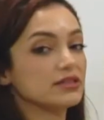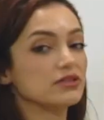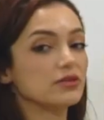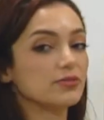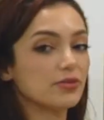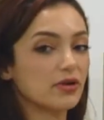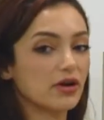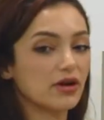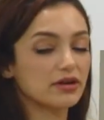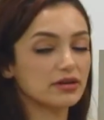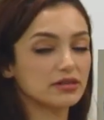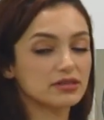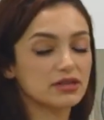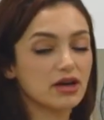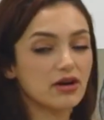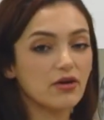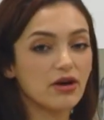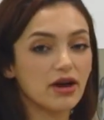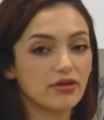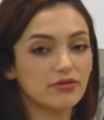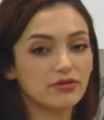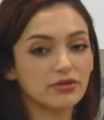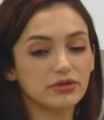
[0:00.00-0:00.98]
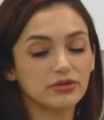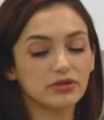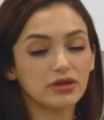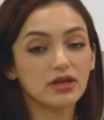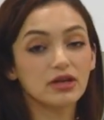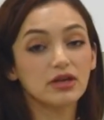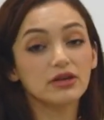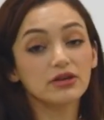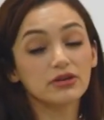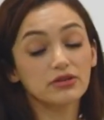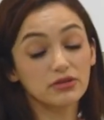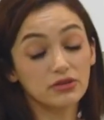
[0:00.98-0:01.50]
your product however
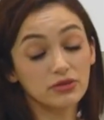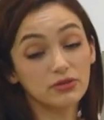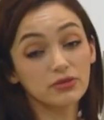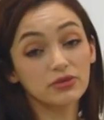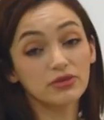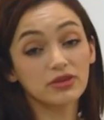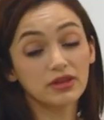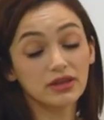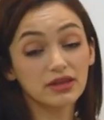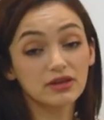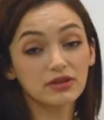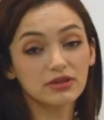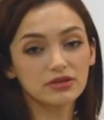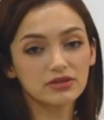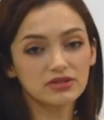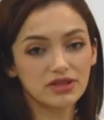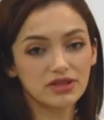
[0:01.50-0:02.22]
you think is